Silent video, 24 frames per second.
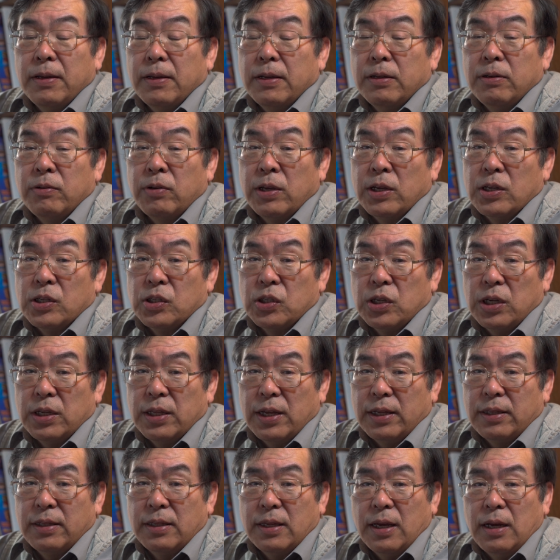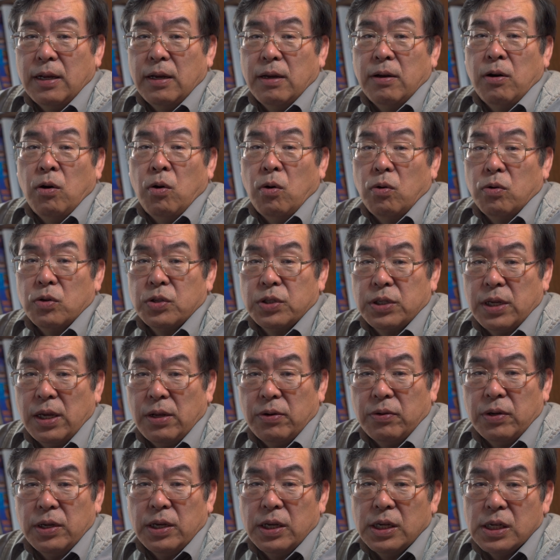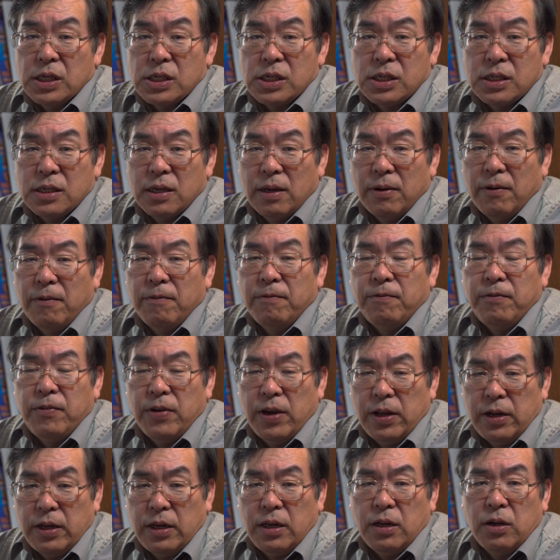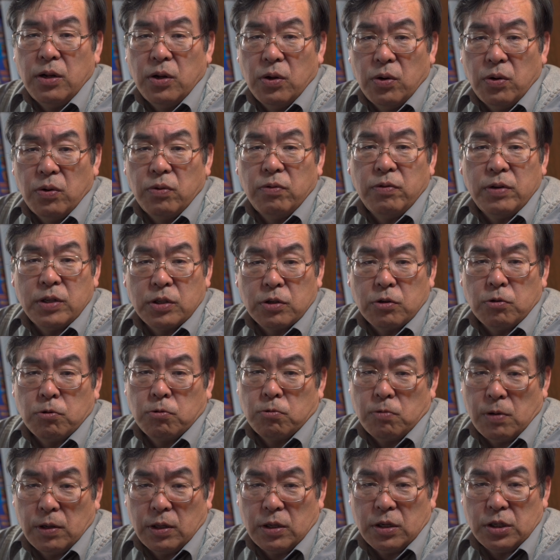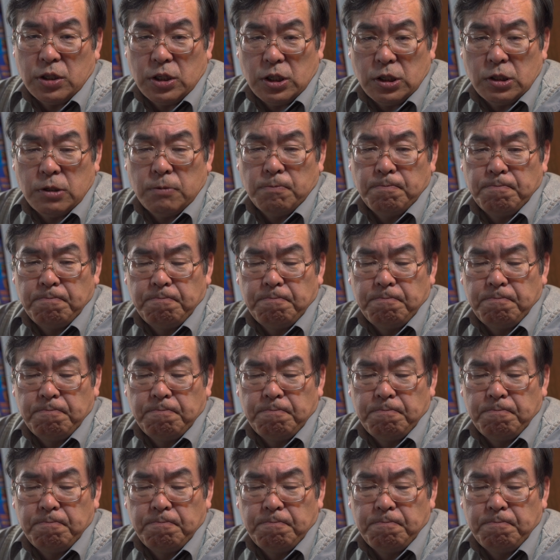you can say that wholesale is very low risk strategies.